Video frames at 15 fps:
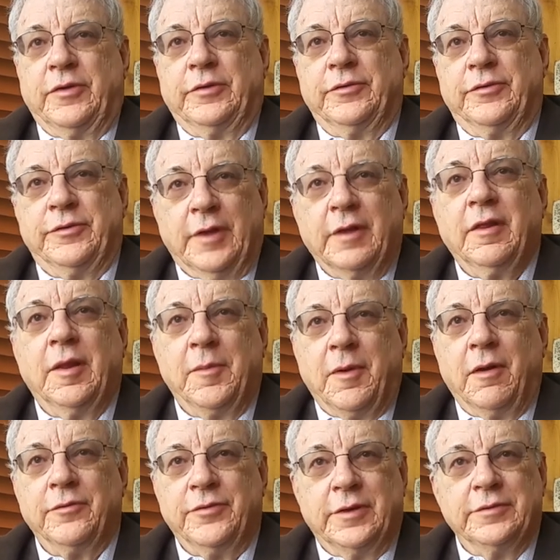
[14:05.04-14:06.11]
judges. None of them
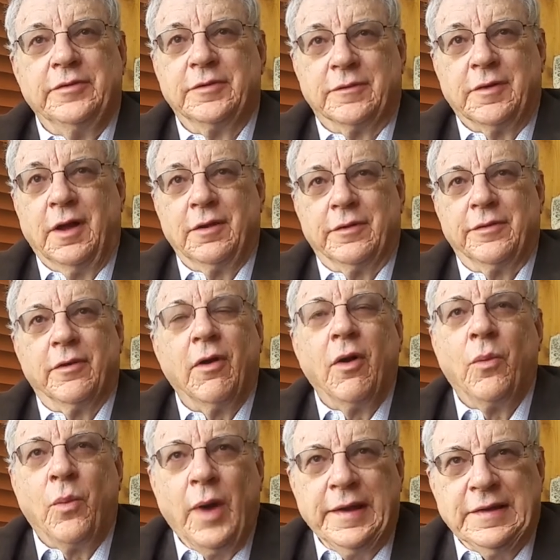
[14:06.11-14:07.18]
are judges of color. They're
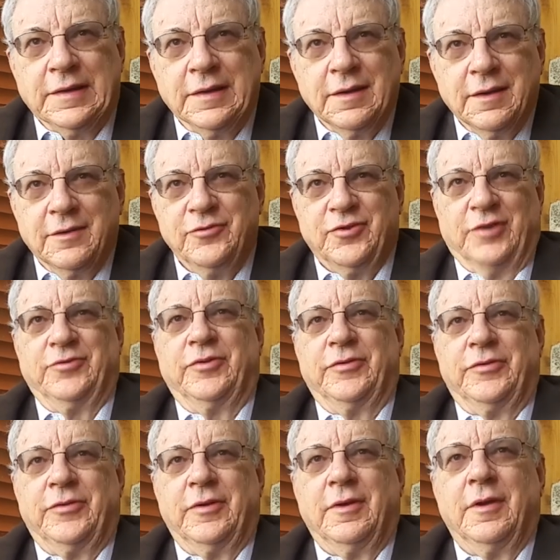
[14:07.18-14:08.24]
all white mm -hmm, judges.
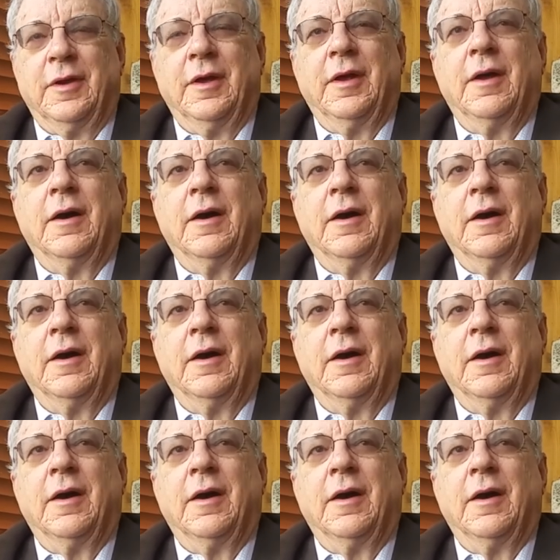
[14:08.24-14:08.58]
Mm -hmm.